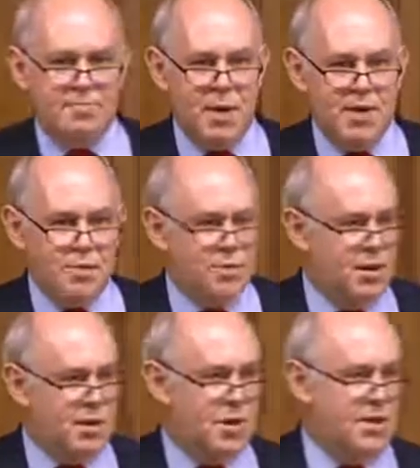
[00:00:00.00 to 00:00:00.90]
by
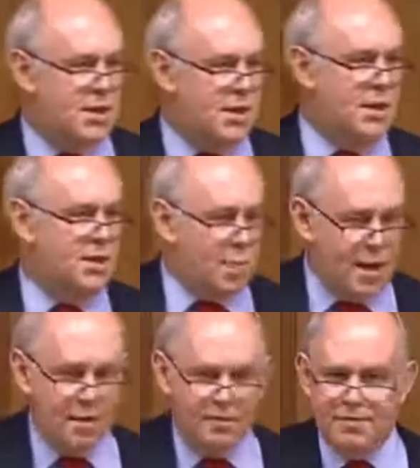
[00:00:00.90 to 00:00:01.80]

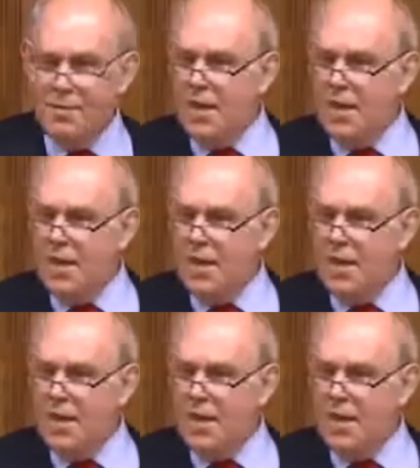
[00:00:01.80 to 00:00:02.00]
2012.